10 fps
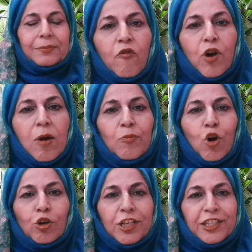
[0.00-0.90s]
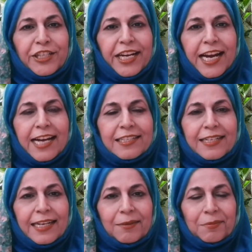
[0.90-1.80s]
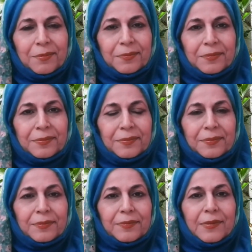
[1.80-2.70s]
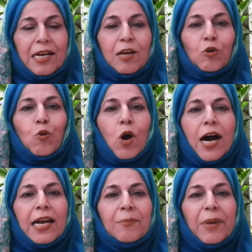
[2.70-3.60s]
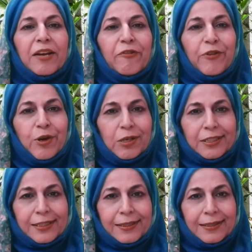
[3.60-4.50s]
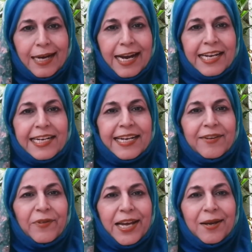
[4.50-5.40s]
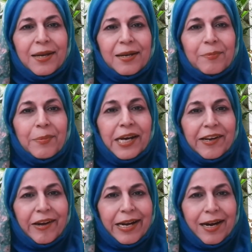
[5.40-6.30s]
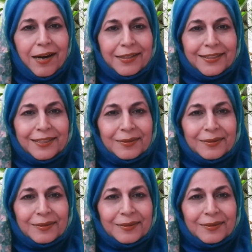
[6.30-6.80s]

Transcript: From Dr. Shahnaz Eng. To all my viewers, I convey my regard.